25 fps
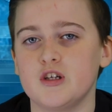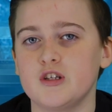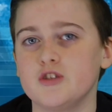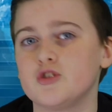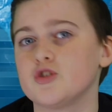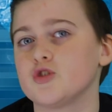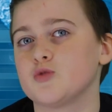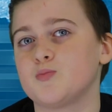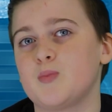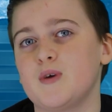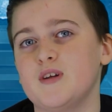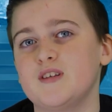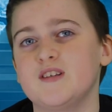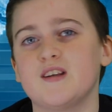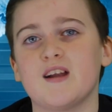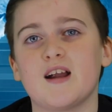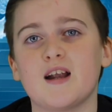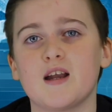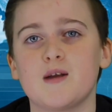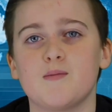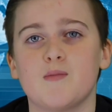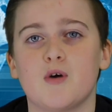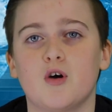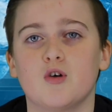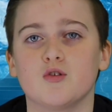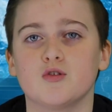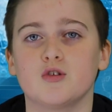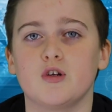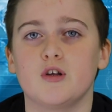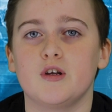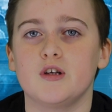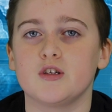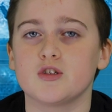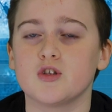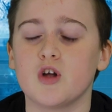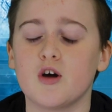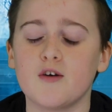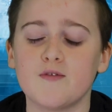It's just been in animals,
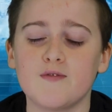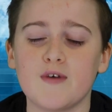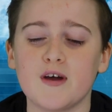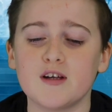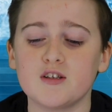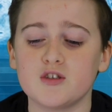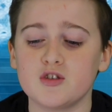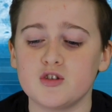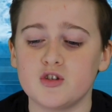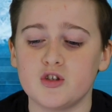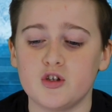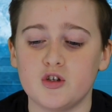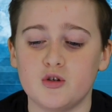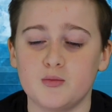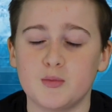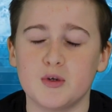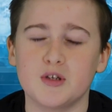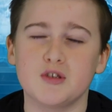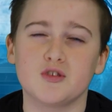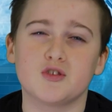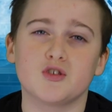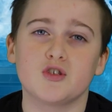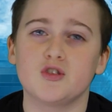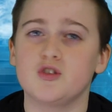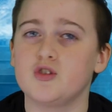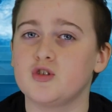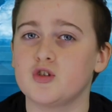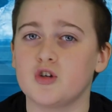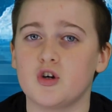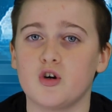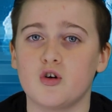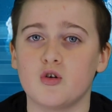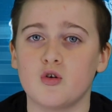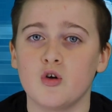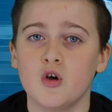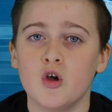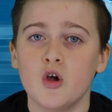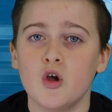and it's not affected humans
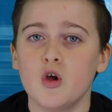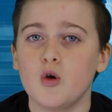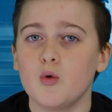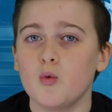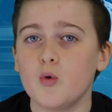until